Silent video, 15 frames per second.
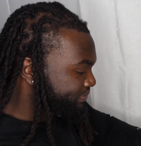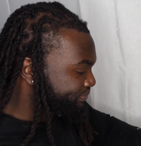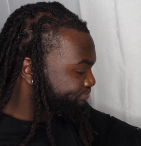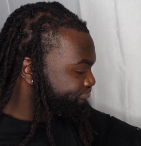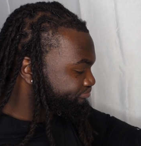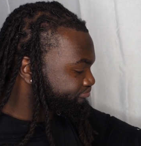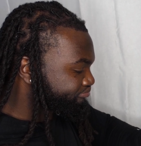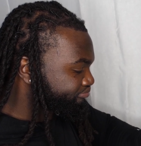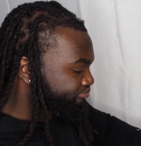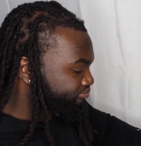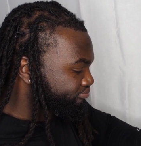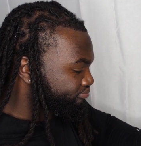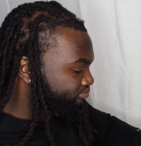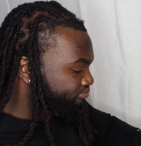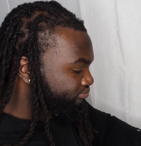
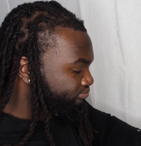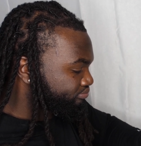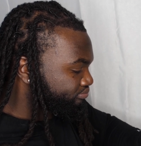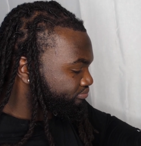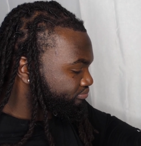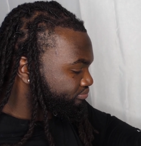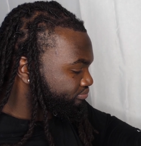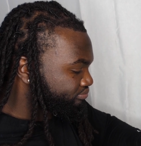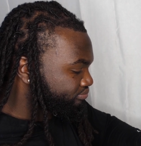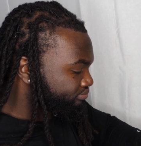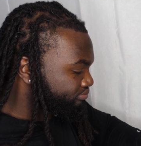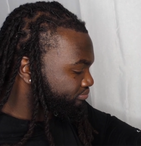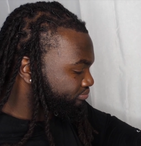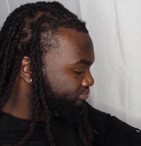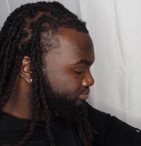
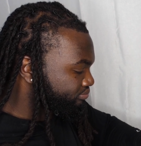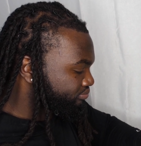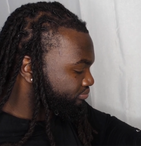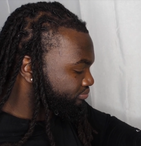(silence)